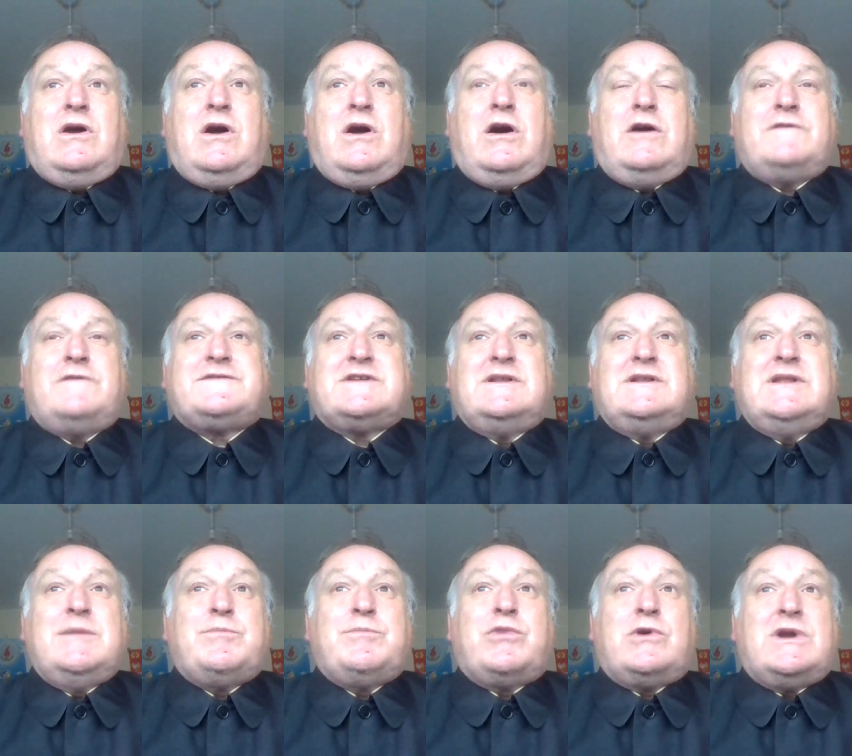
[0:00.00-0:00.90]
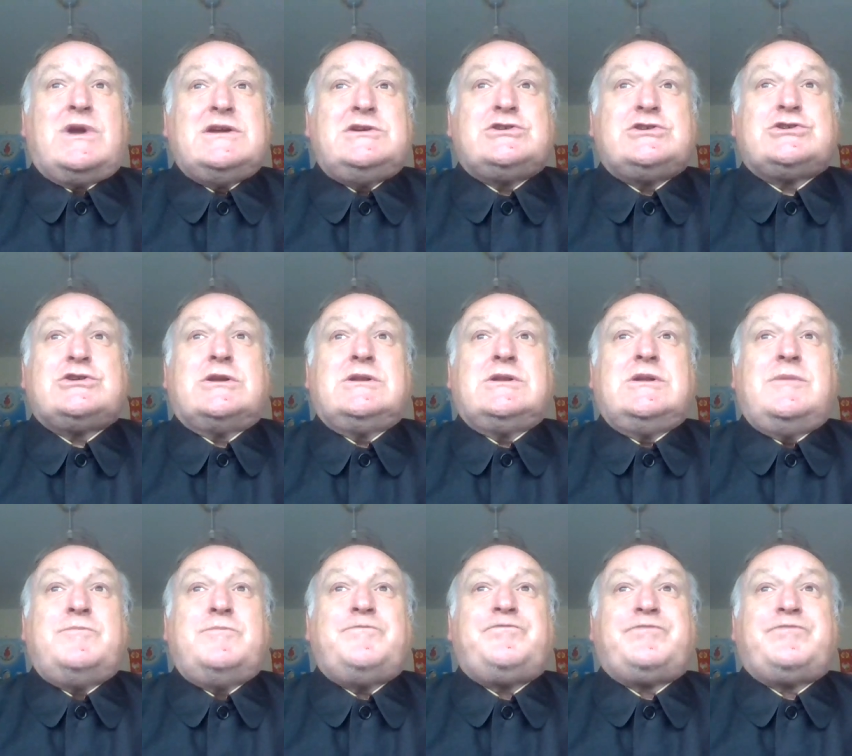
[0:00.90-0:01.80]
After liberation,
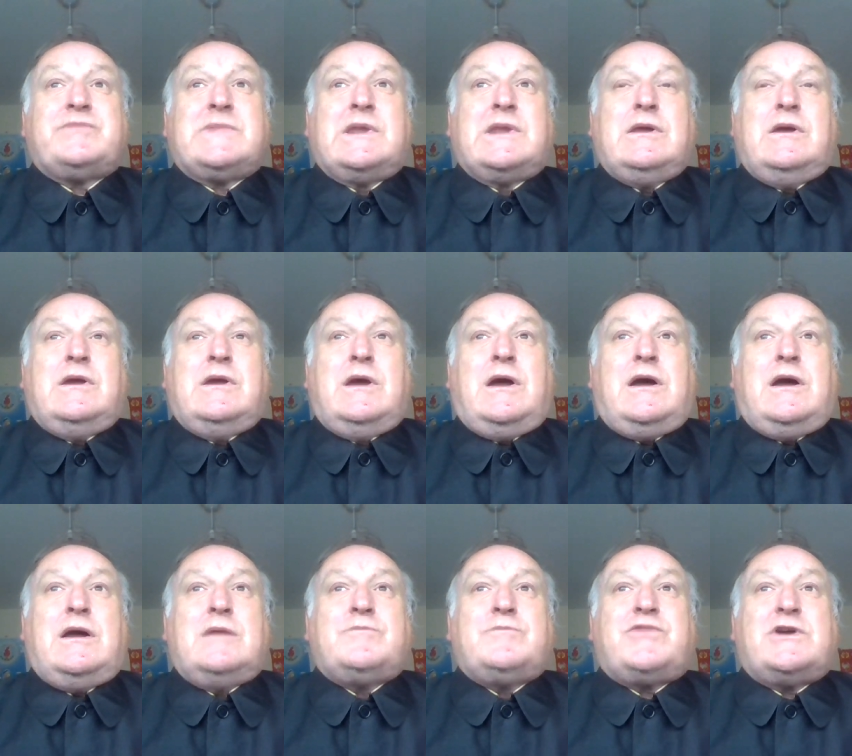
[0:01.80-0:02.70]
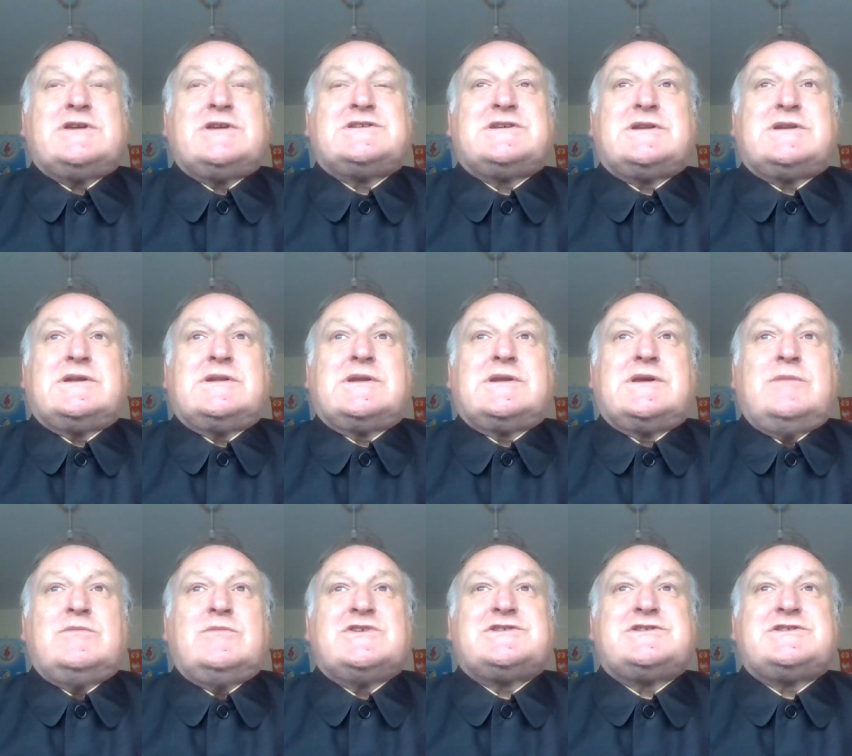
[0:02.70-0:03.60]
President
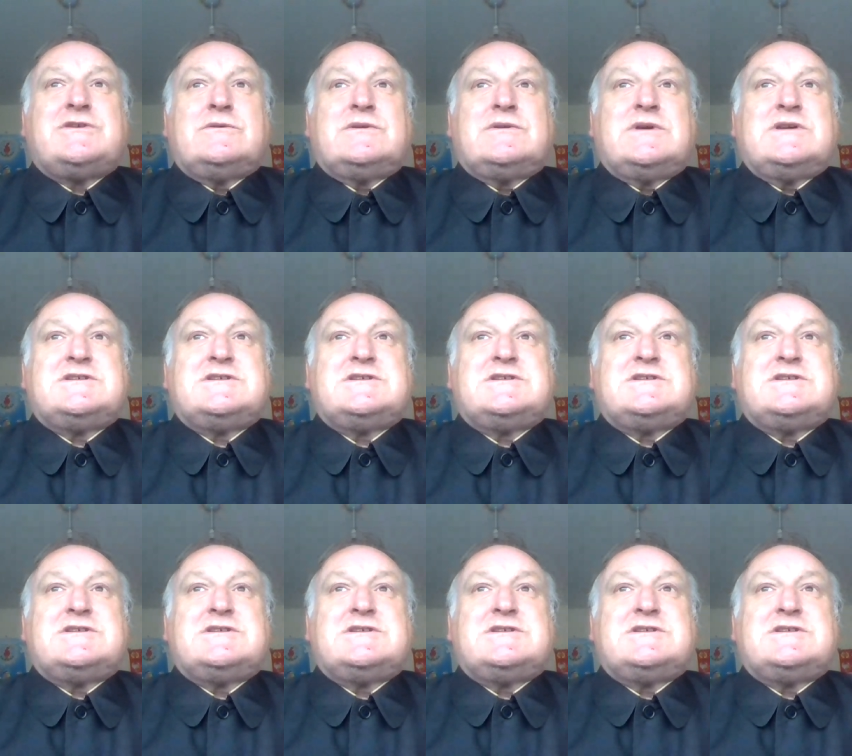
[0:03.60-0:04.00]
Kim Il-sung